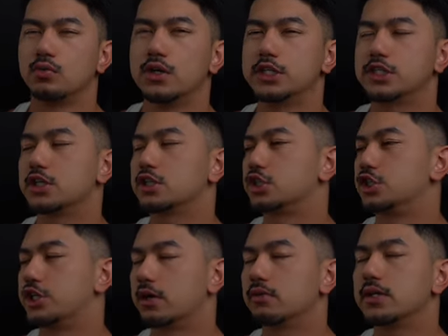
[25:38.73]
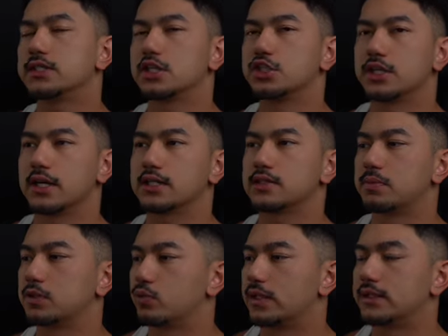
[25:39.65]
Research generally suggests
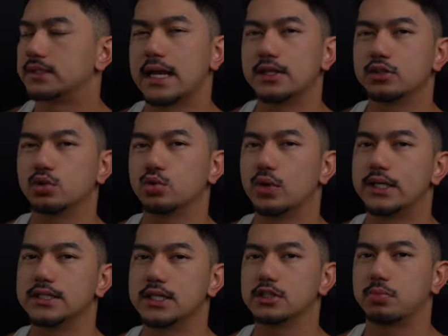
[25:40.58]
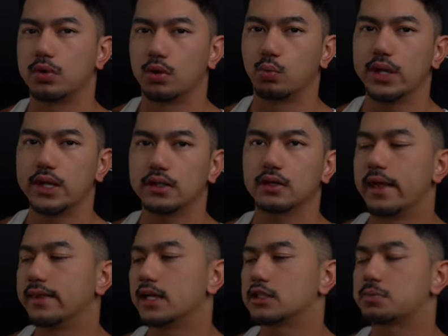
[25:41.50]
between 10 to 20 cents per week,
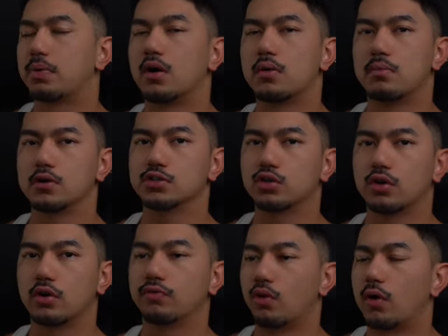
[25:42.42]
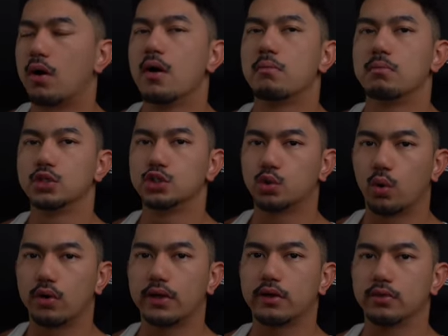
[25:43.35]
and that's per muscle group for
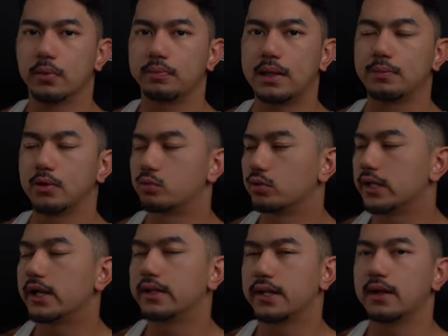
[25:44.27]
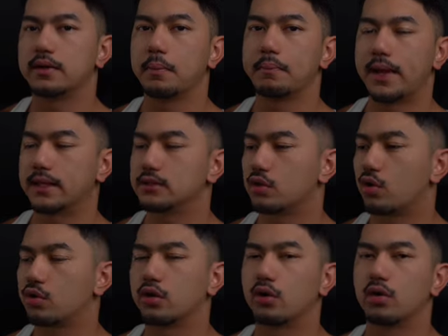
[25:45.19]
majority of the people. It really, again, depends
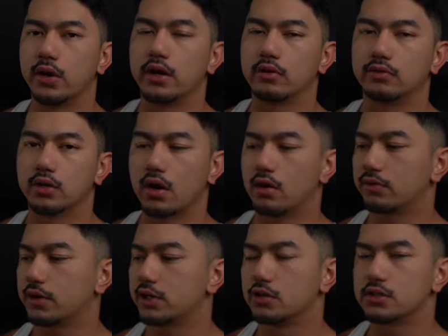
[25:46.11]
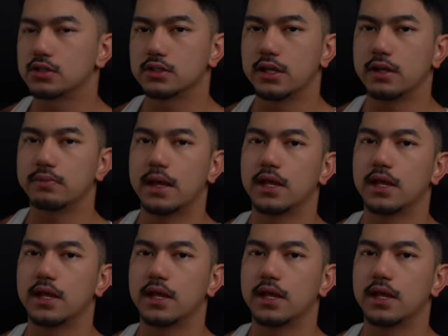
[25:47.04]
on your rate of recovery, your sleep,